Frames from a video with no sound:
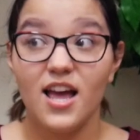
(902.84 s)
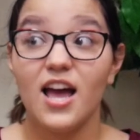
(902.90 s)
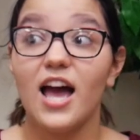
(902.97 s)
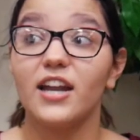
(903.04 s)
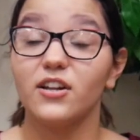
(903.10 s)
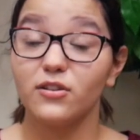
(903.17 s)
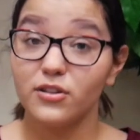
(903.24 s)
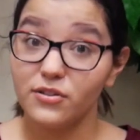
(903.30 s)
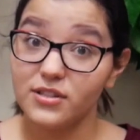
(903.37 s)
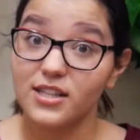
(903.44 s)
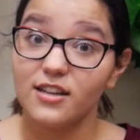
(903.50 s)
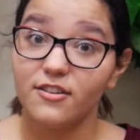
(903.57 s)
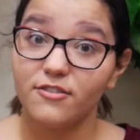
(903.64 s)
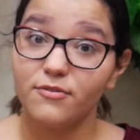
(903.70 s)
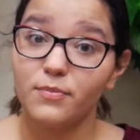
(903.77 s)
and
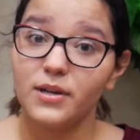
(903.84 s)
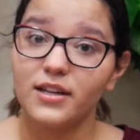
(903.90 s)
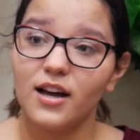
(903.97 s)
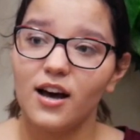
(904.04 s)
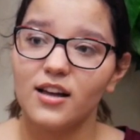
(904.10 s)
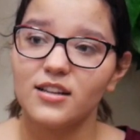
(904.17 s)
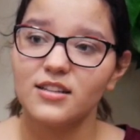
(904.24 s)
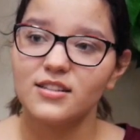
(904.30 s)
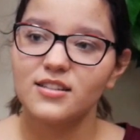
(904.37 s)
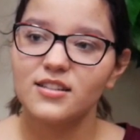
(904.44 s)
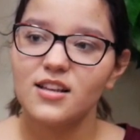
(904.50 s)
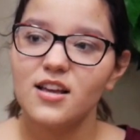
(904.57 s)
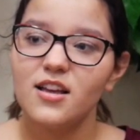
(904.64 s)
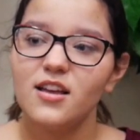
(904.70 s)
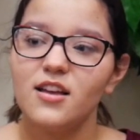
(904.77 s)
inclusive because
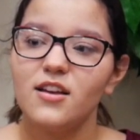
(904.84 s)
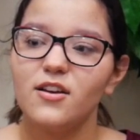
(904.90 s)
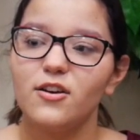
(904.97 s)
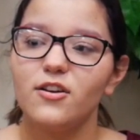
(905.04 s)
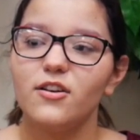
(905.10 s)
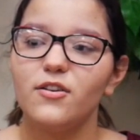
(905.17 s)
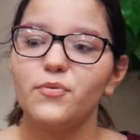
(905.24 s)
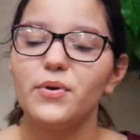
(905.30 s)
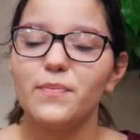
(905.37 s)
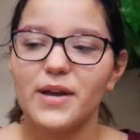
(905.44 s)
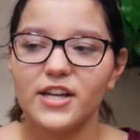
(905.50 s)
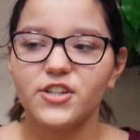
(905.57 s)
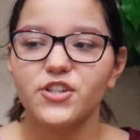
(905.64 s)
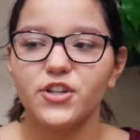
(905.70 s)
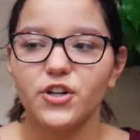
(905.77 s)
we
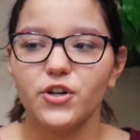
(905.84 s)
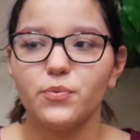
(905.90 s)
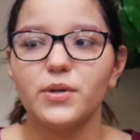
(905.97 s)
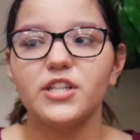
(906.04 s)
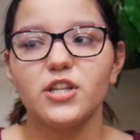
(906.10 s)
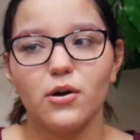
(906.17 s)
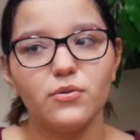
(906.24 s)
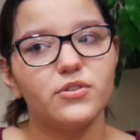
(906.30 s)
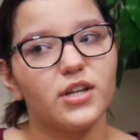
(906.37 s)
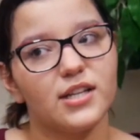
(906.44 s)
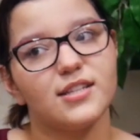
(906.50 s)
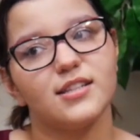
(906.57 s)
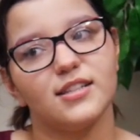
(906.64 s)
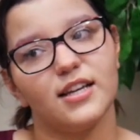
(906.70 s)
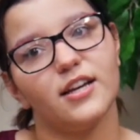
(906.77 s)
make sure we don't
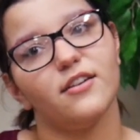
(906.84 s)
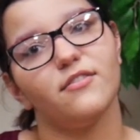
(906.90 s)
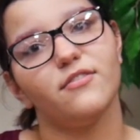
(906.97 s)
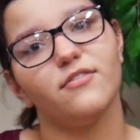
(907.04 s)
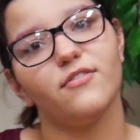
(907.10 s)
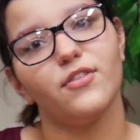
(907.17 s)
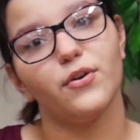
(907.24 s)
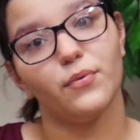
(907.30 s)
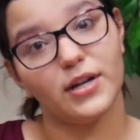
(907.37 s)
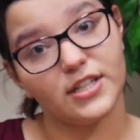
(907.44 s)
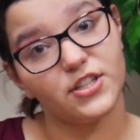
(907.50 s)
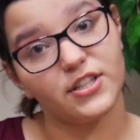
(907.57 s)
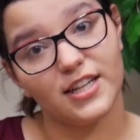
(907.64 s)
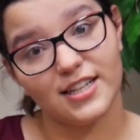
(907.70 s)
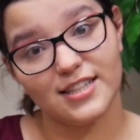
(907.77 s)
just give the
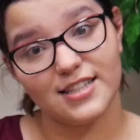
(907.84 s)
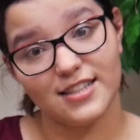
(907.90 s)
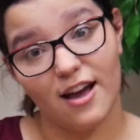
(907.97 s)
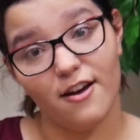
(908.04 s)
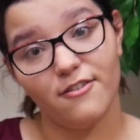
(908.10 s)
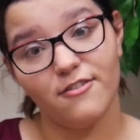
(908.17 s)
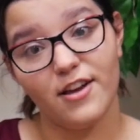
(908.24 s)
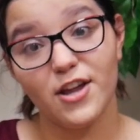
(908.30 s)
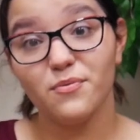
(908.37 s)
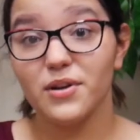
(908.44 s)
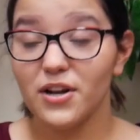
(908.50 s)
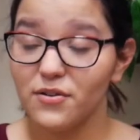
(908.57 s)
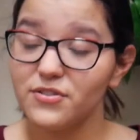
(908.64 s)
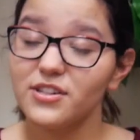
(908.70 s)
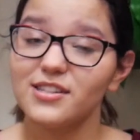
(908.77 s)
rich kids stuff and we
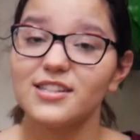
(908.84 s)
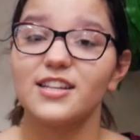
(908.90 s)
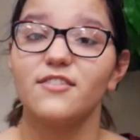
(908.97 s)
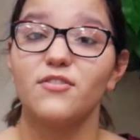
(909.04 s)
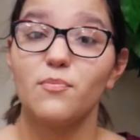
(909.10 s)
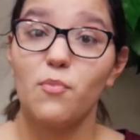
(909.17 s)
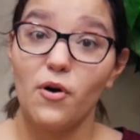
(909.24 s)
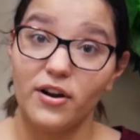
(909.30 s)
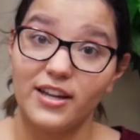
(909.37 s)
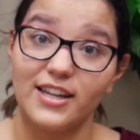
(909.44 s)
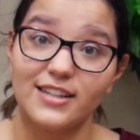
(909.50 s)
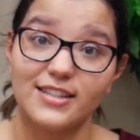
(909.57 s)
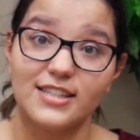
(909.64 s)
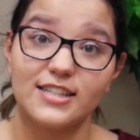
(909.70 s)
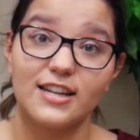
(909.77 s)
don't just give the poor
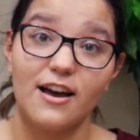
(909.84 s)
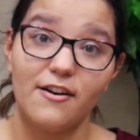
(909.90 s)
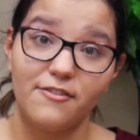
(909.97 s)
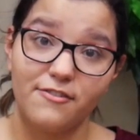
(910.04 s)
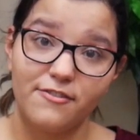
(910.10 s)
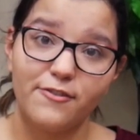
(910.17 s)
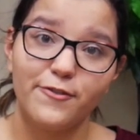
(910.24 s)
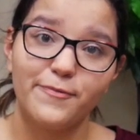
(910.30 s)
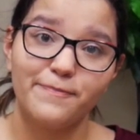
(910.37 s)
kids stuff.